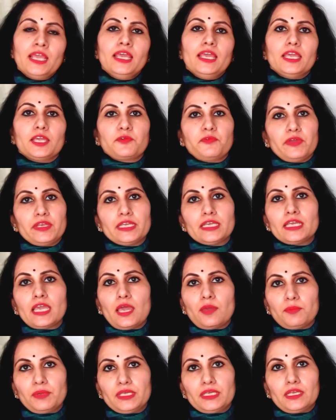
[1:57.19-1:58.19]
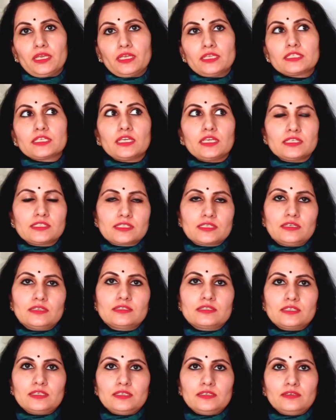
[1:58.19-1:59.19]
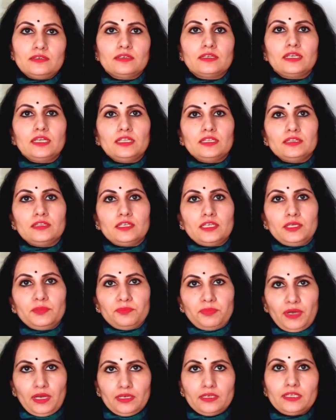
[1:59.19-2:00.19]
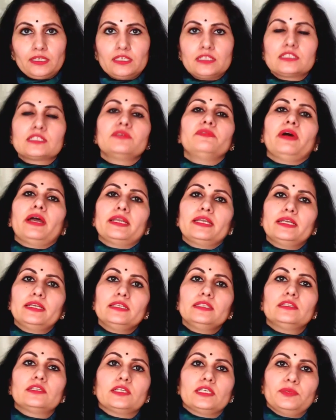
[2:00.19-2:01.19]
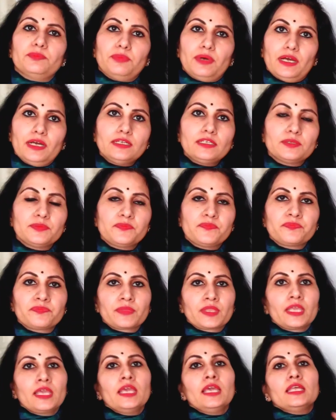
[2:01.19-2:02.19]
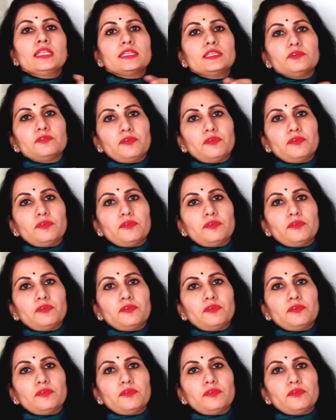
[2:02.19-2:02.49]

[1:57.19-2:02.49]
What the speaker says: Aquatic habitat is considered in three parts. It is divided in three parts. The